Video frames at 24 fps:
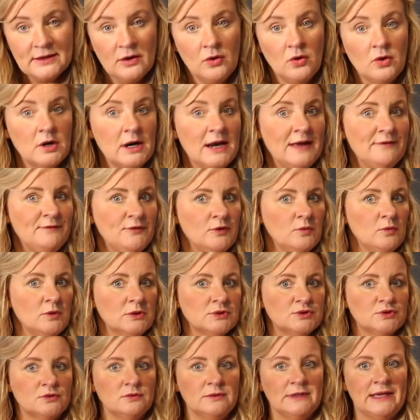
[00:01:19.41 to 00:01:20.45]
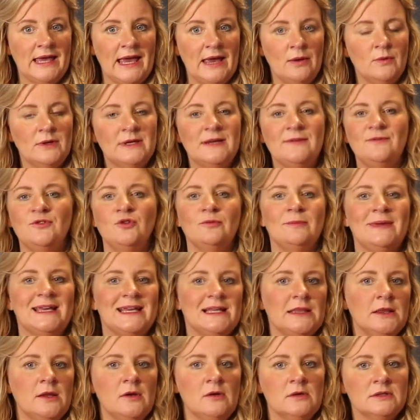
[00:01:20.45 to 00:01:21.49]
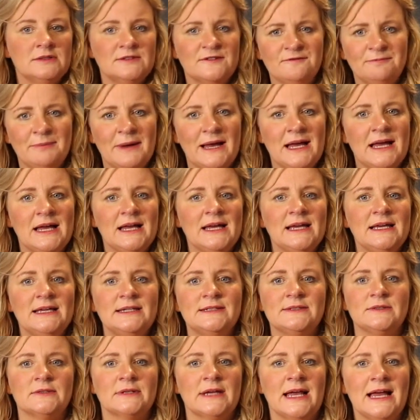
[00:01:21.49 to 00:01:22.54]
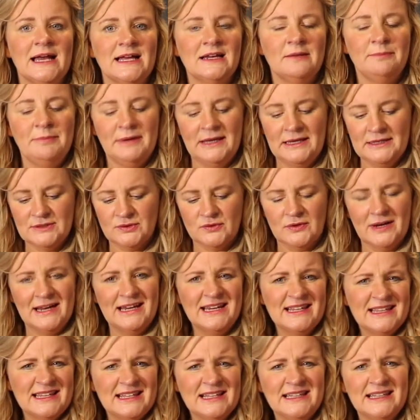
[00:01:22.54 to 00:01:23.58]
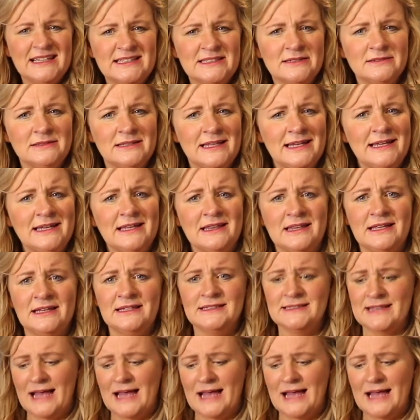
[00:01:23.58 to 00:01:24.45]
or if you want to go and get one, if you make lots of pies or canopies or anything little like this,